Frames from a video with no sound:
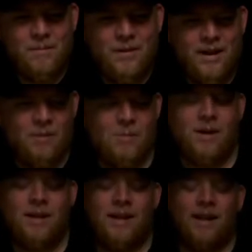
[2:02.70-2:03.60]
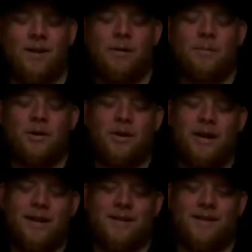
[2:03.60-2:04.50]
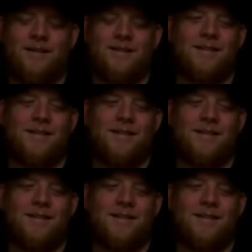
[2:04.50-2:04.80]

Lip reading: They need one that, like, whips your ass.